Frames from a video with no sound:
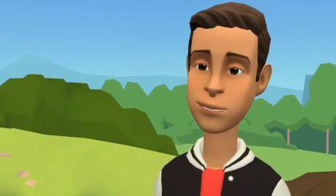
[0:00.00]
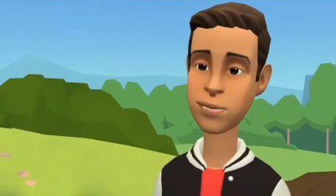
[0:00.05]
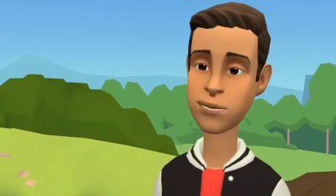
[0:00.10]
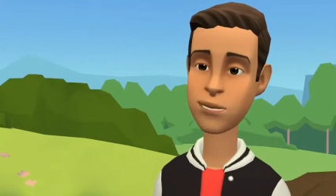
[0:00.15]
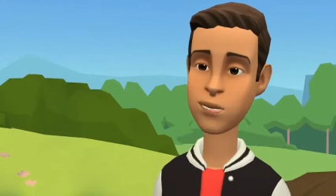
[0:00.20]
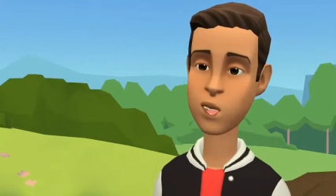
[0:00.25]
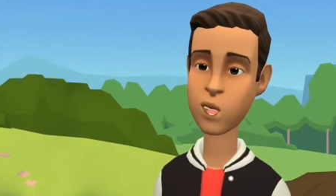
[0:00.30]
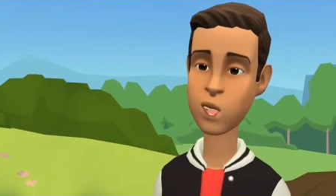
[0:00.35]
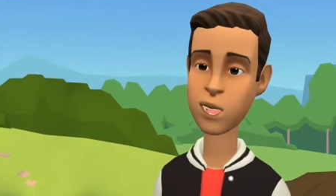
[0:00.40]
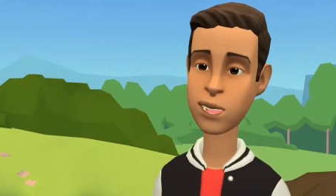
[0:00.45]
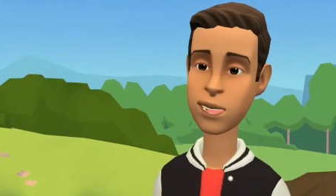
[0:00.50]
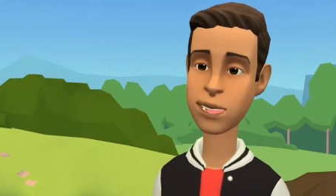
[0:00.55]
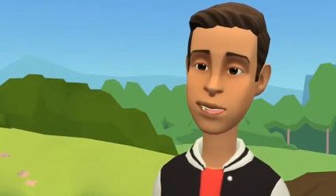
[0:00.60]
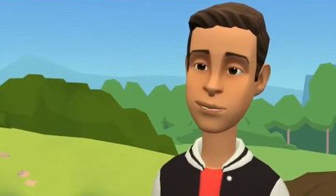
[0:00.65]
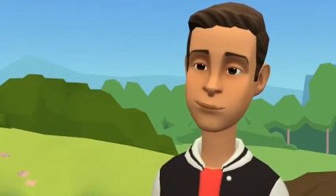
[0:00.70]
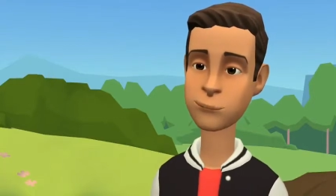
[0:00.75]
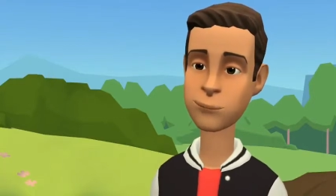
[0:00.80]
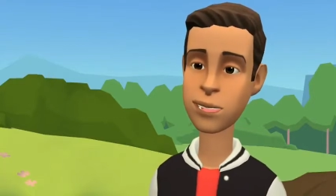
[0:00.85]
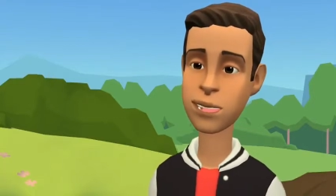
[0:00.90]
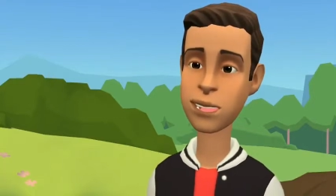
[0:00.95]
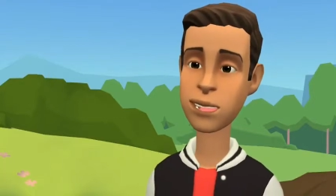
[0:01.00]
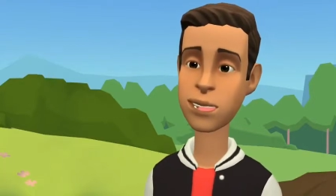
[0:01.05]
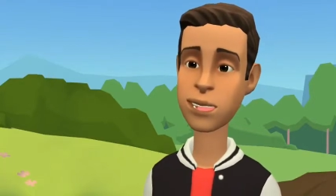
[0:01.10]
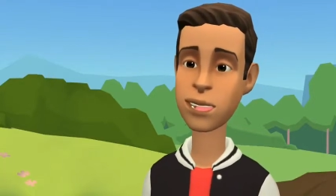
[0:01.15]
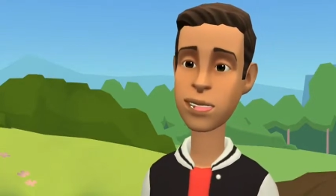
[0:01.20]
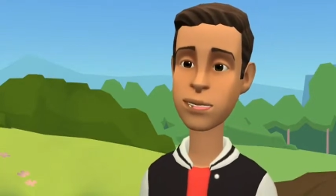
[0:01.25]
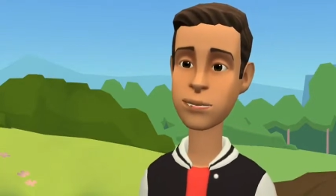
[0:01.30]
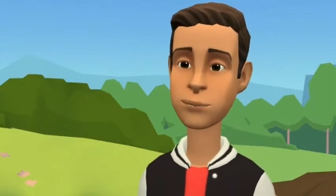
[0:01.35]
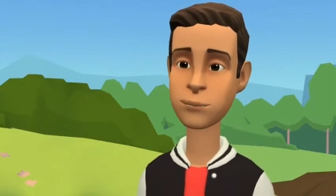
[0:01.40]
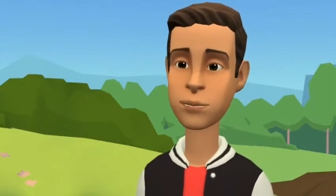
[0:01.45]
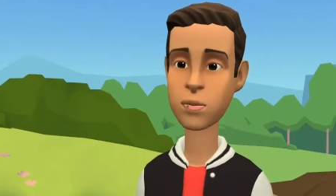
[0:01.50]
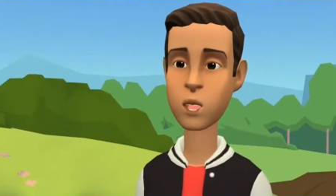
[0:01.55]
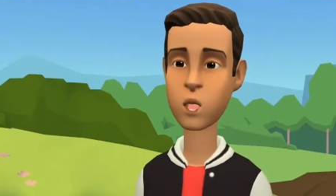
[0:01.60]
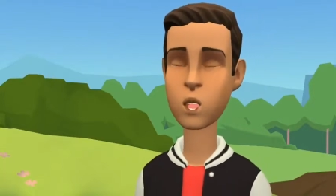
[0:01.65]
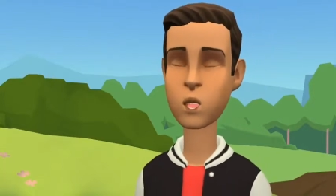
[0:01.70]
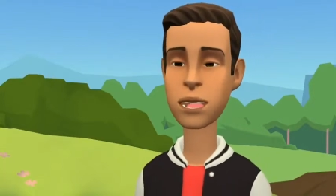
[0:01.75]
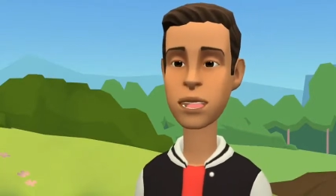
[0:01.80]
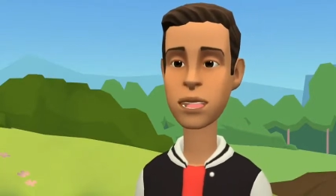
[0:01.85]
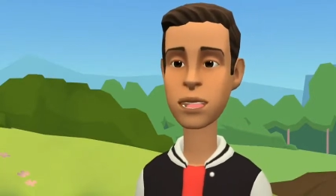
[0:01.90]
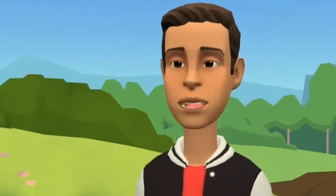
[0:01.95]
If you are on PC,
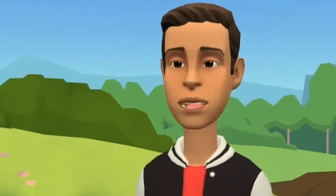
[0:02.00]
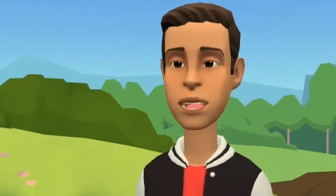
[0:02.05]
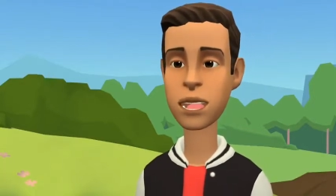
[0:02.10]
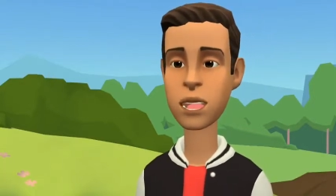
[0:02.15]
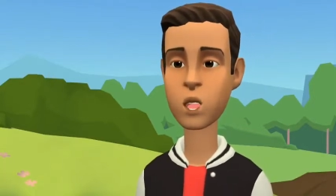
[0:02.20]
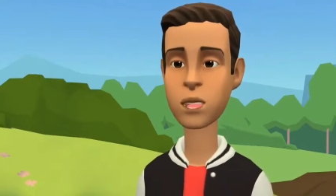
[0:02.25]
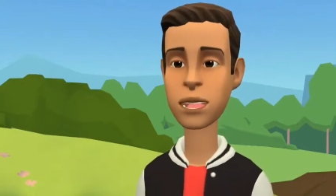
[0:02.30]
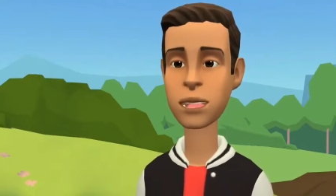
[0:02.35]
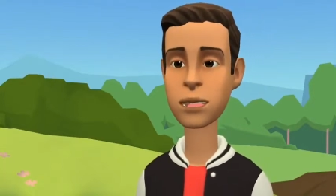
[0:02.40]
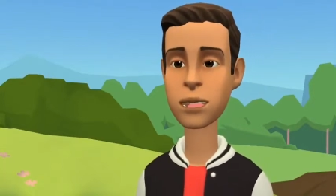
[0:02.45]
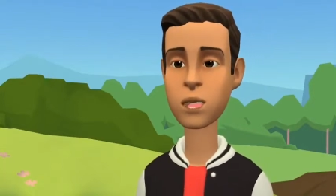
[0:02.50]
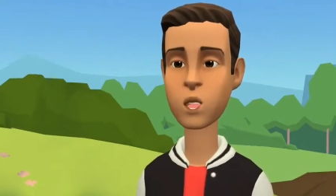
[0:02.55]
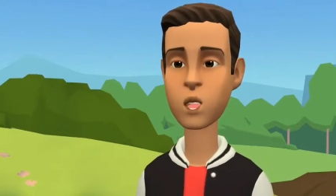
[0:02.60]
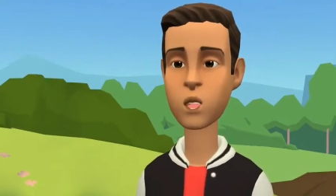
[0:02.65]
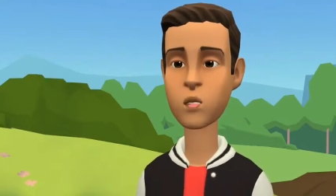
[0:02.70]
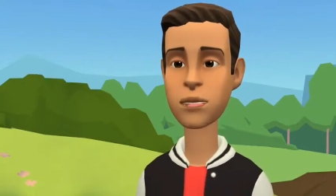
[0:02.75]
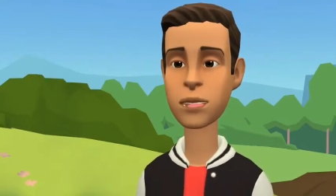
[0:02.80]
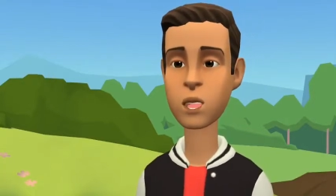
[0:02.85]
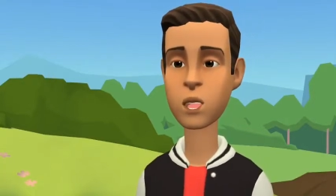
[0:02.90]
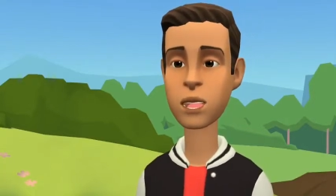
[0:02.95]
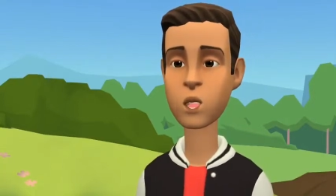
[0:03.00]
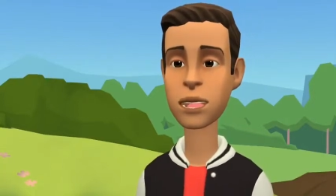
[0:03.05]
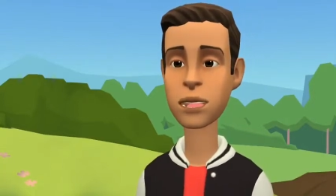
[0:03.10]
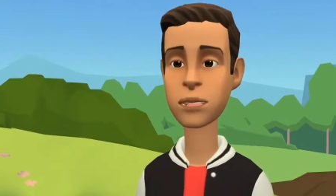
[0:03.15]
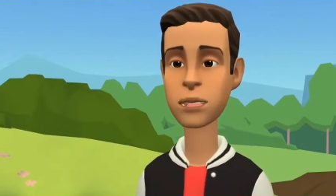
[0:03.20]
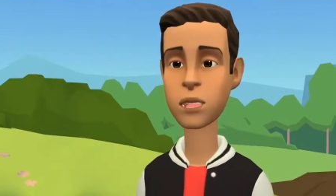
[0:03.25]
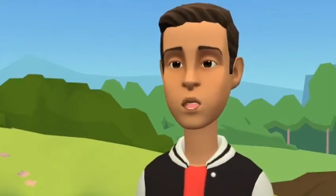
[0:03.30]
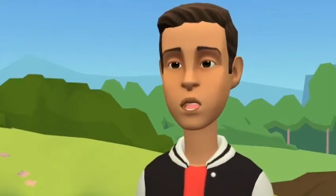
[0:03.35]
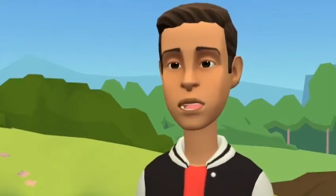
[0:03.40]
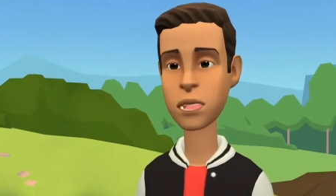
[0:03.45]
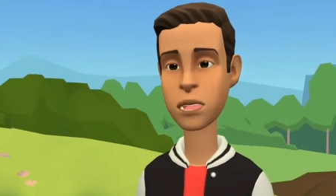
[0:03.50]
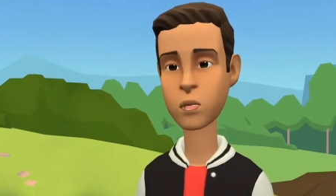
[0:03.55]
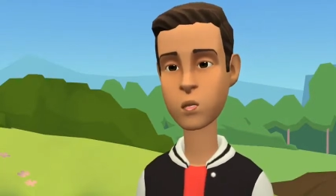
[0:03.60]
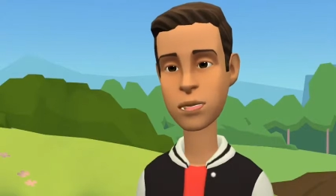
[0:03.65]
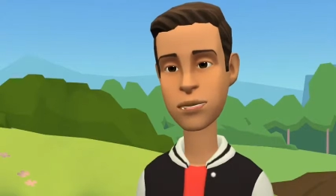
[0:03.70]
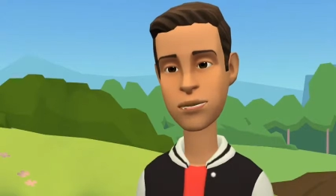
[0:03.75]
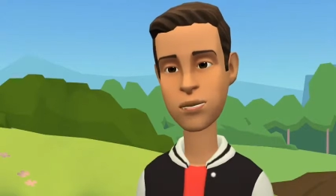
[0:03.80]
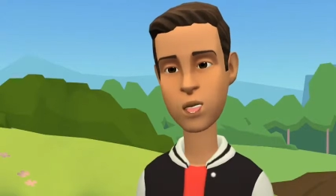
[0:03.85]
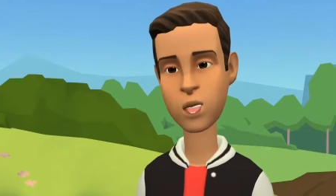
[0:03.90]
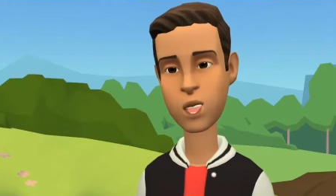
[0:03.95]
you will need to install Visual Studio
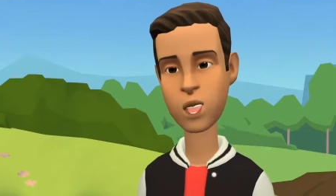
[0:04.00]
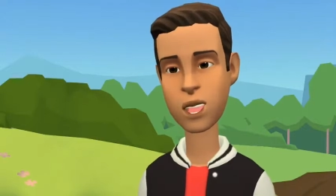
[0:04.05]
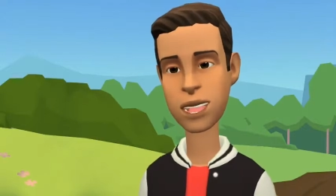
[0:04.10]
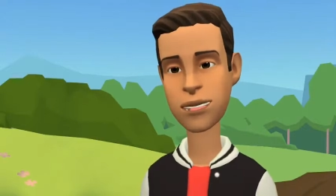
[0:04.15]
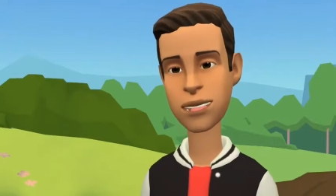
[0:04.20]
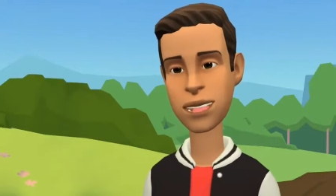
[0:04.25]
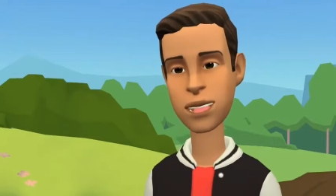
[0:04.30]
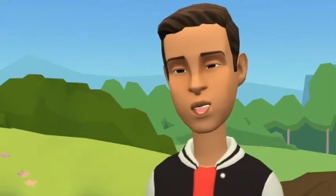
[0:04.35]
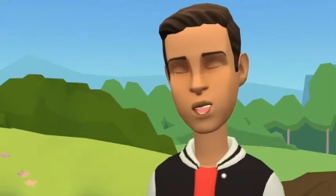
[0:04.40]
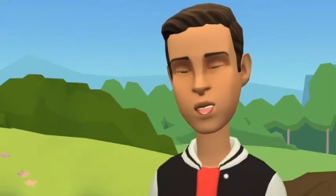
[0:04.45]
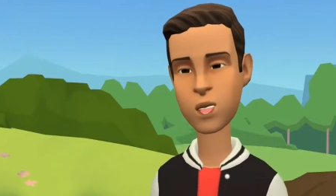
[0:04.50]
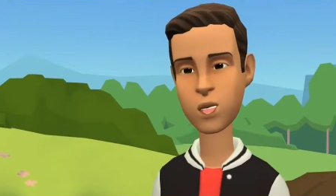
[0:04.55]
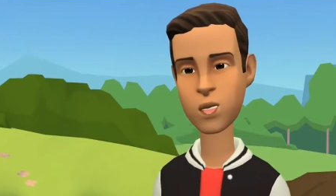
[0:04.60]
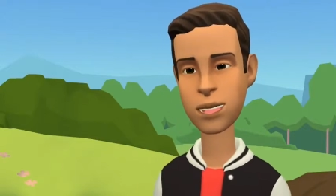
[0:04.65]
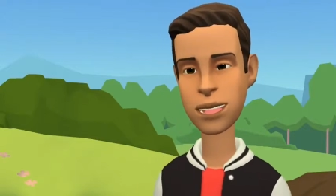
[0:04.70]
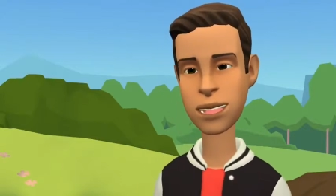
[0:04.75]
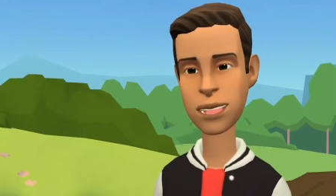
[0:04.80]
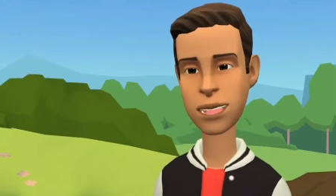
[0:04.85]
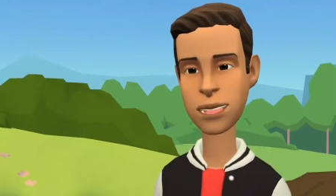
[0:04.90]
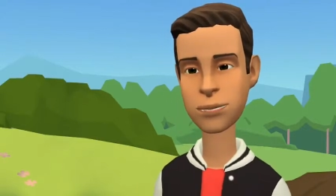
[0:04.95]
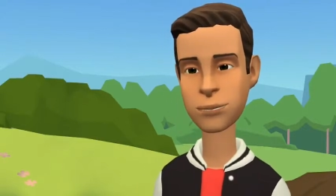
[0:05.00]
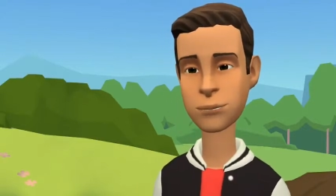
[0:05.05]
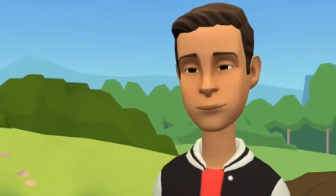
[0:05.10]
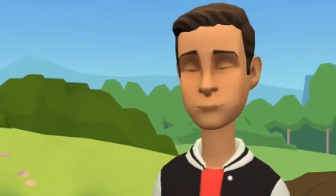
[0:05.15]
if you haven't already,